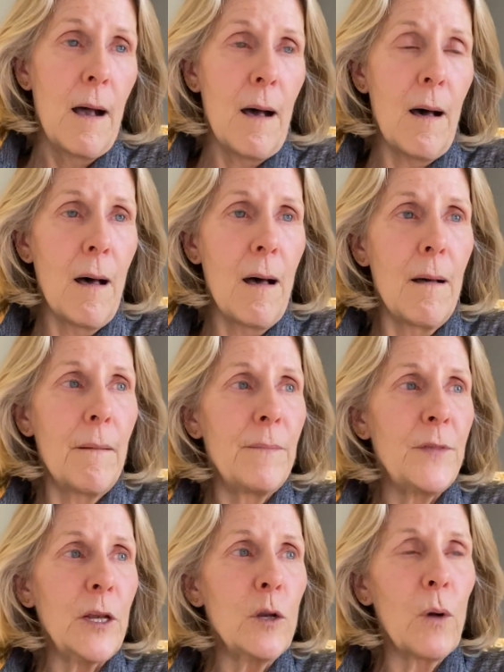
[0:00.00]

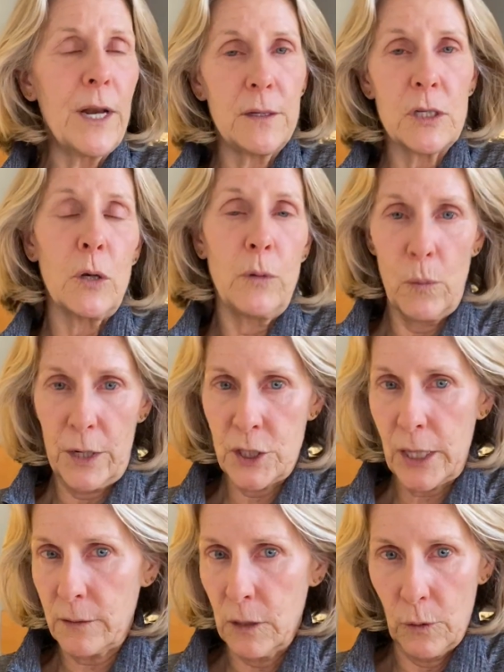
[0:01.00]
Then you want to
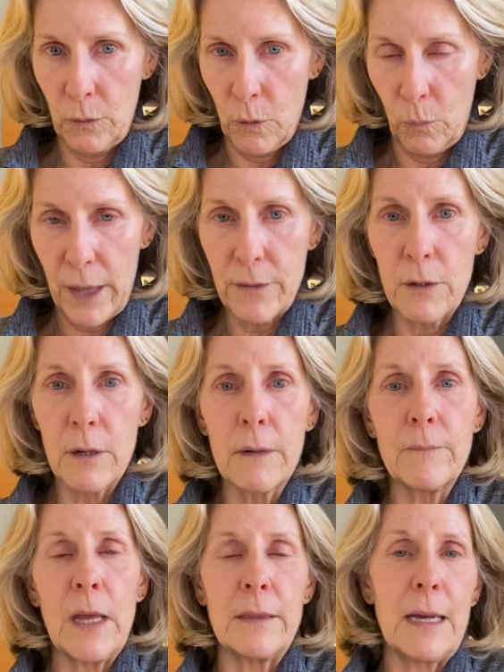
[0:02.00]
check the local
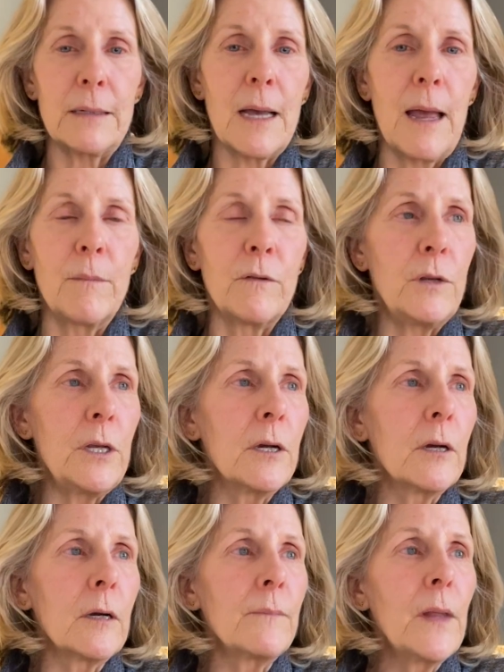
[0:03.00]
weather at that time of
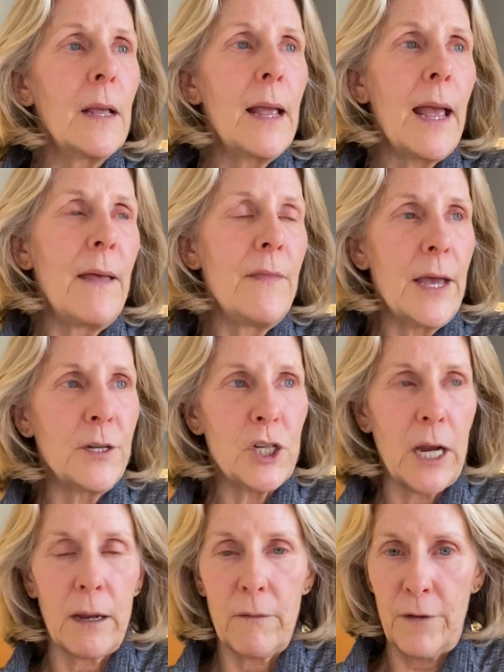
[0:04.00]
year, and then
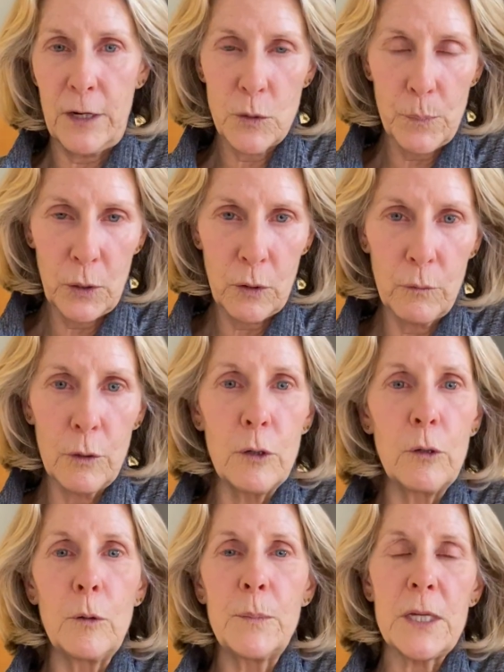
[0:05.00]
check Facebook
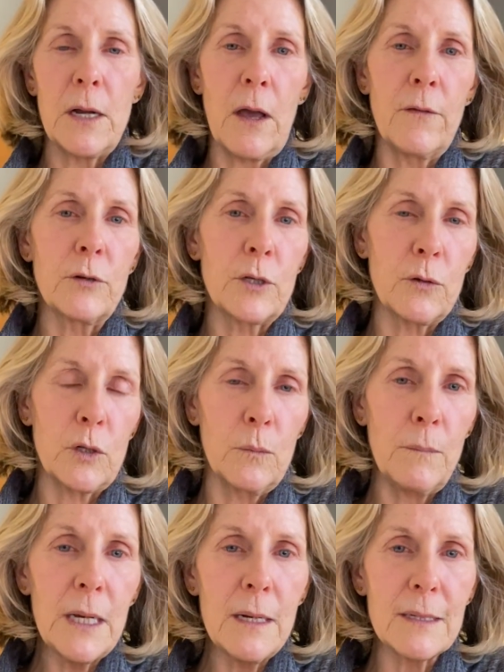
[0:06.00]
groups and other social
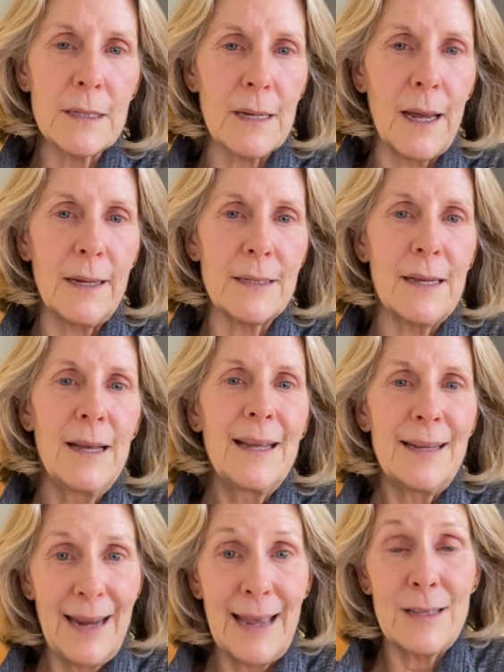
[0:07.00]
media sites
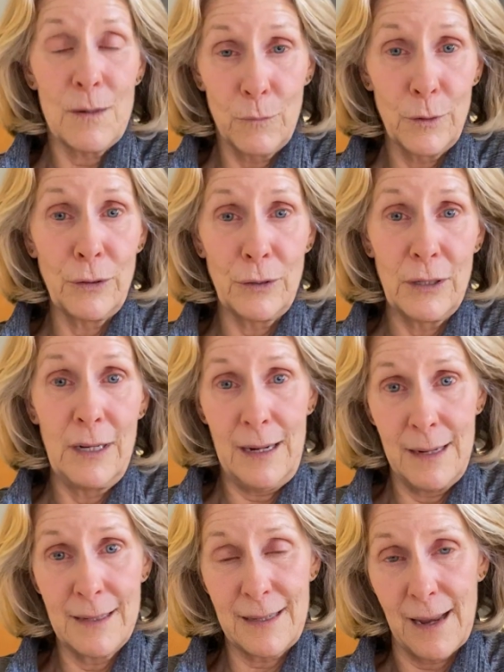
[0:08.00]
to get some real good
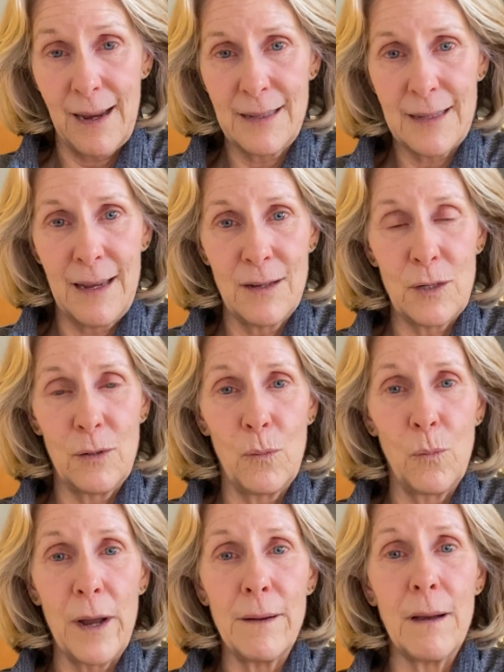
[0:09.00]
insights into
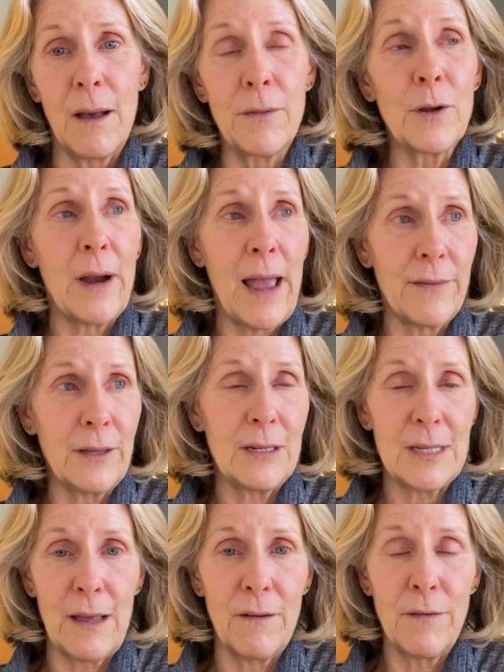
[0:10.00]
what other
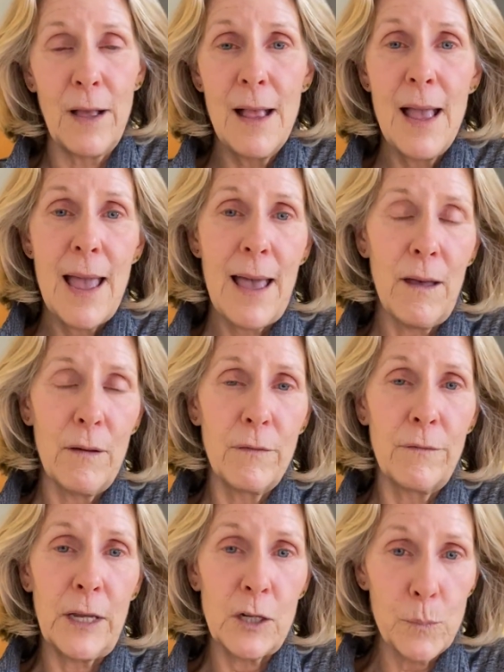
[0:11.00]
athletes
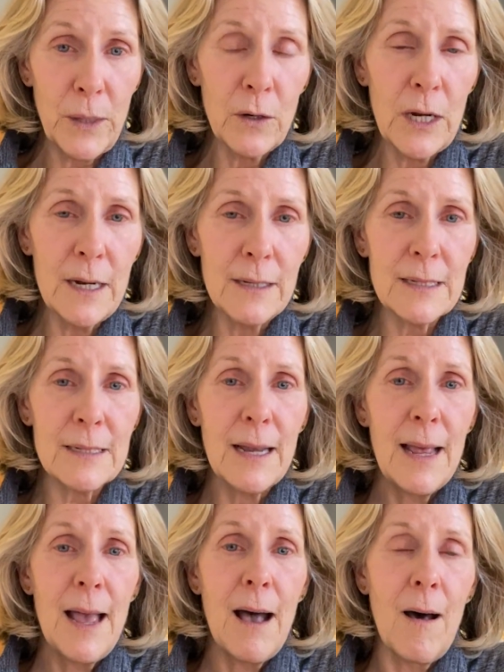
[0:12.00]
have experienced,
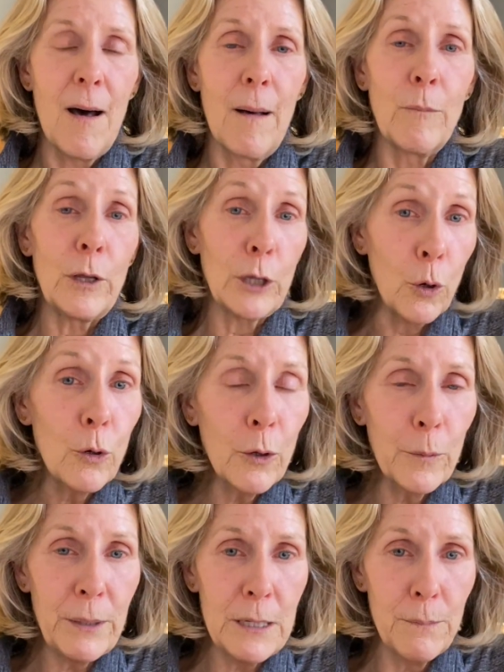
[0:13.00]
what
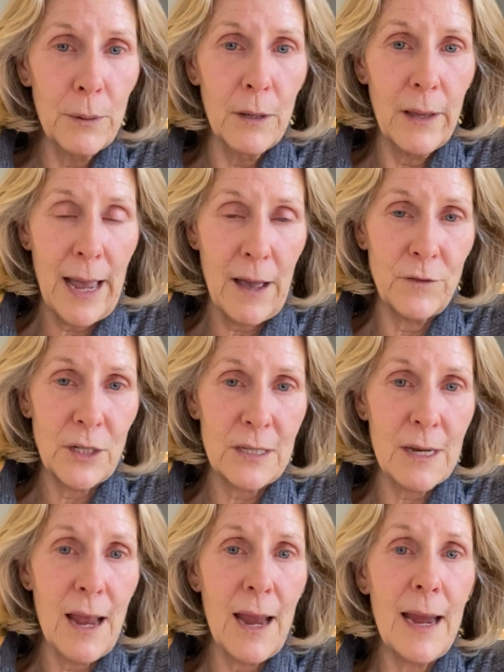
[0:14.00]
local people have to
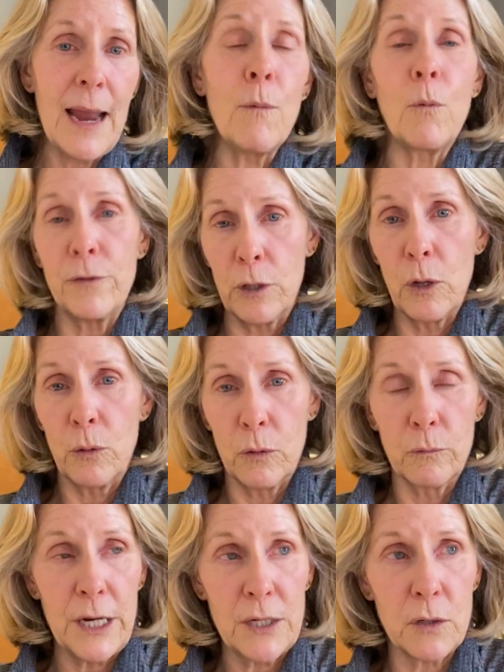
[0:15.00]
say, and what the
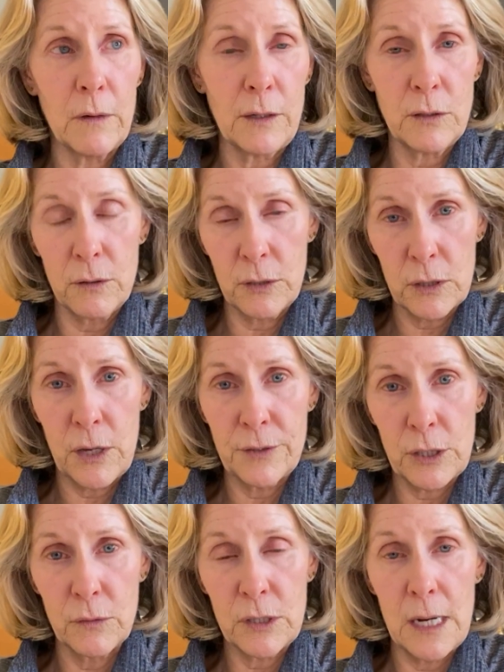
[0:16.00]
local race director is
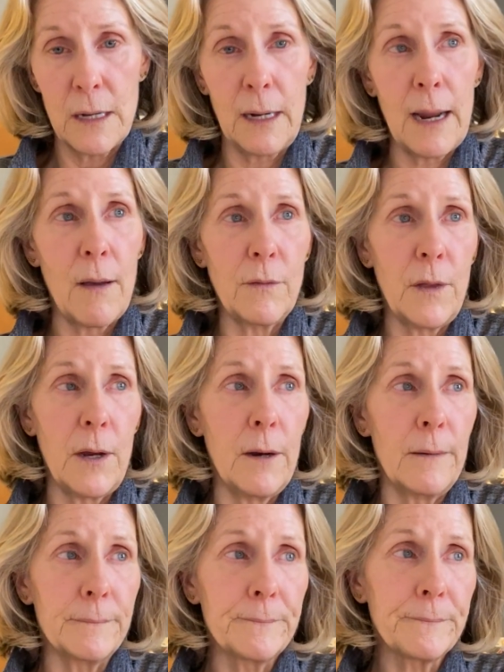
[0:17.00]
also sending out there.